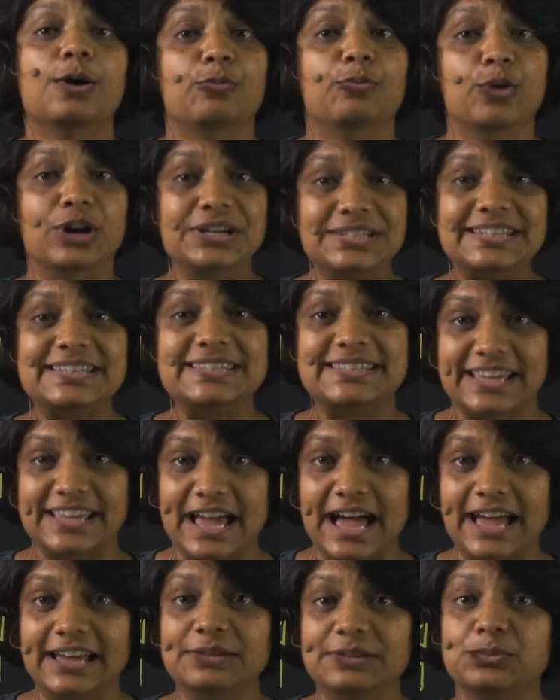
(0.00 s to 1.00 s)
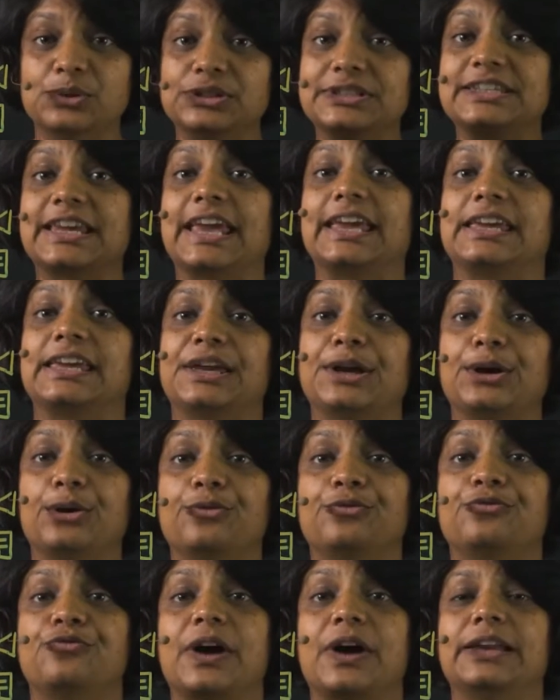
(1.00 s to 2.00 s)
Vertex AI will take care
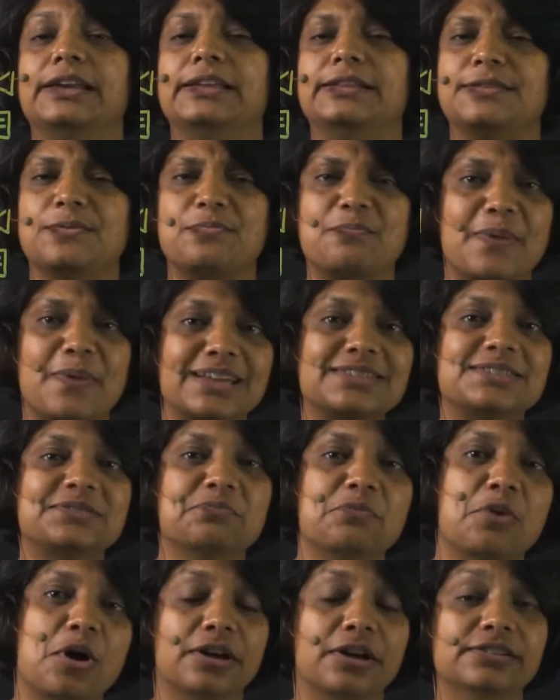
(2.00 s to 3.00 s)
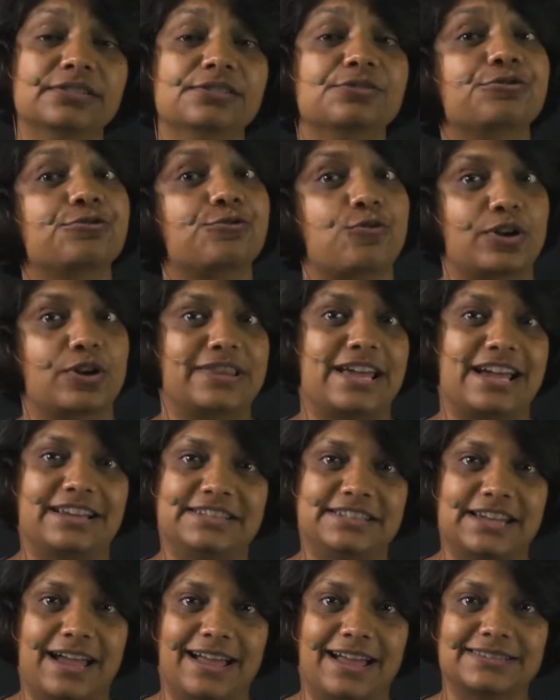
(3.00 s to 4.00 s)
of finding the best model for
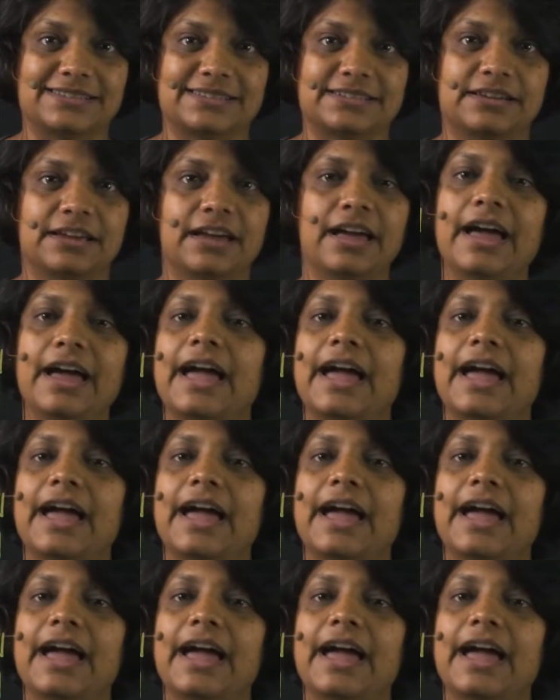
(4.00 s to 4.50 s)
that task.